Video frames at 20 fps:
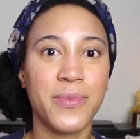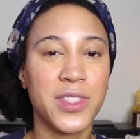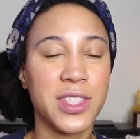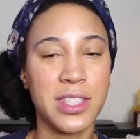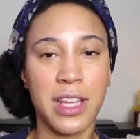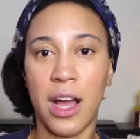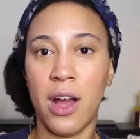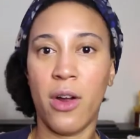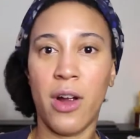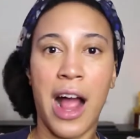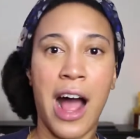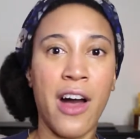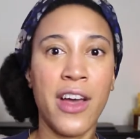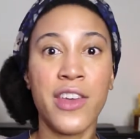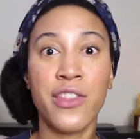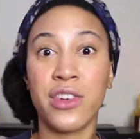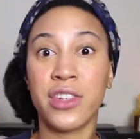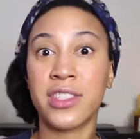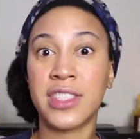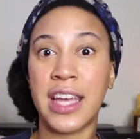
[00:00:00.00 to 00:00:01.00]
so I'll
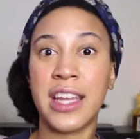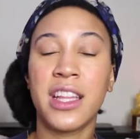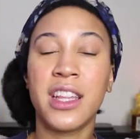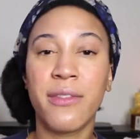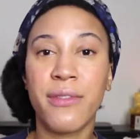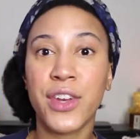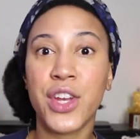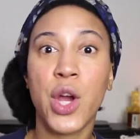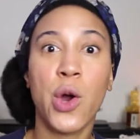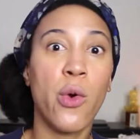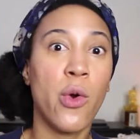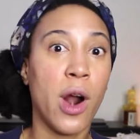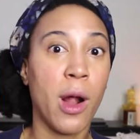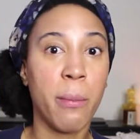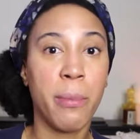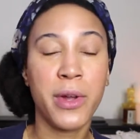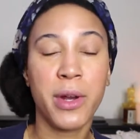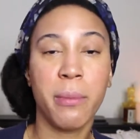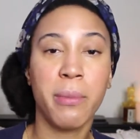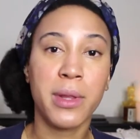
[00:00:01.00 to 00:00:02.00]
either say it in the video or I'll
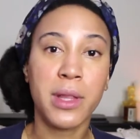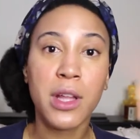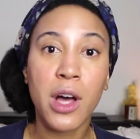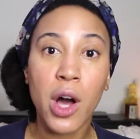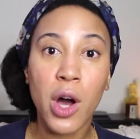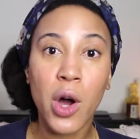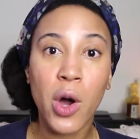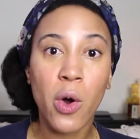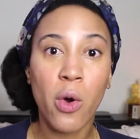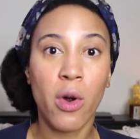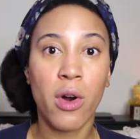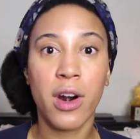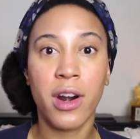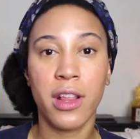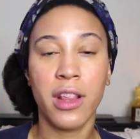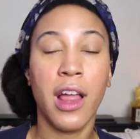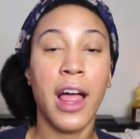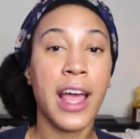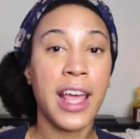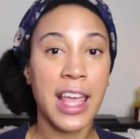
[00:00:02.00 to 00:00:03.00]
put it below, or
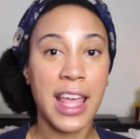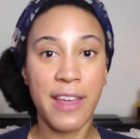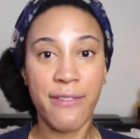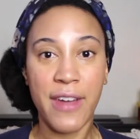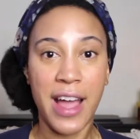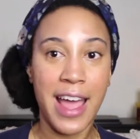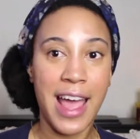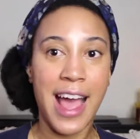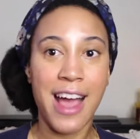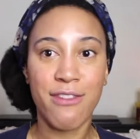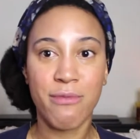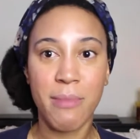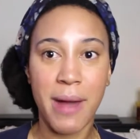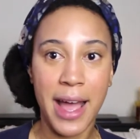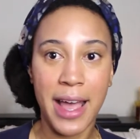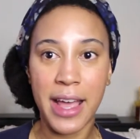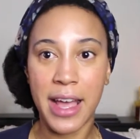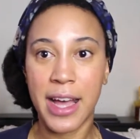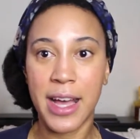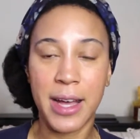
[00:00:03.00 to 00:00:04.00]
like if I have
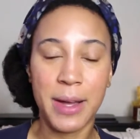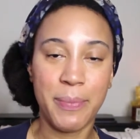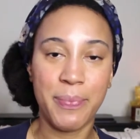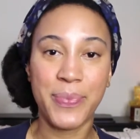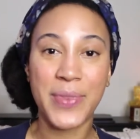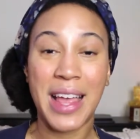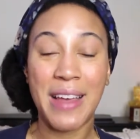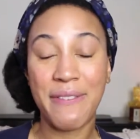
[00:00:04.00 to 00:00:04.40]
my um,